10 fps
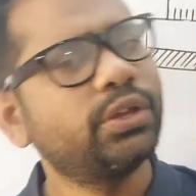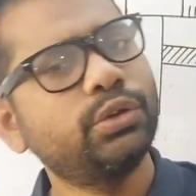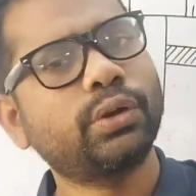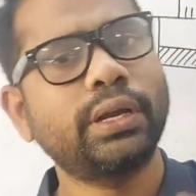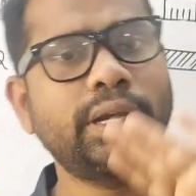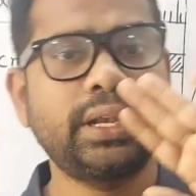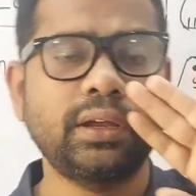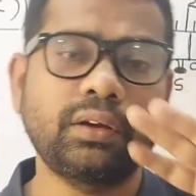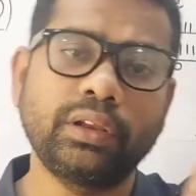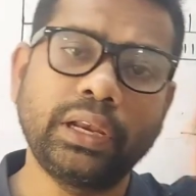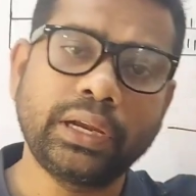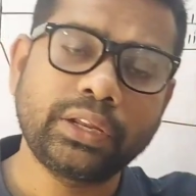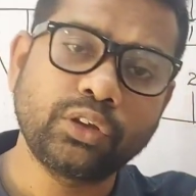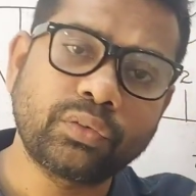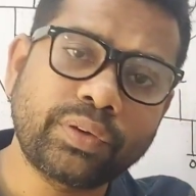You can
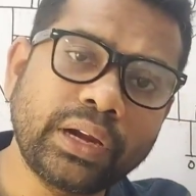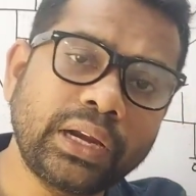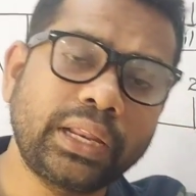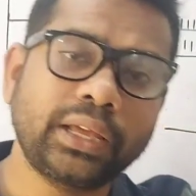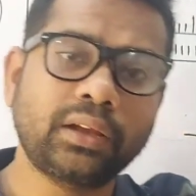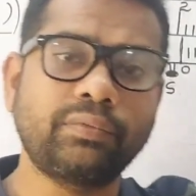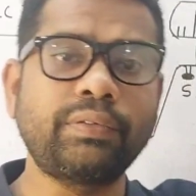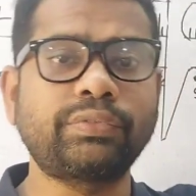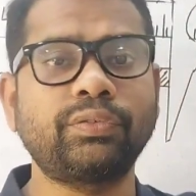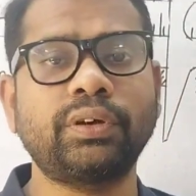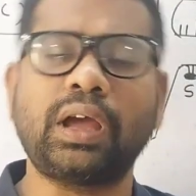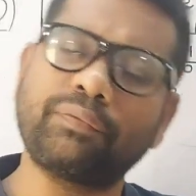let your friend take a fifth one.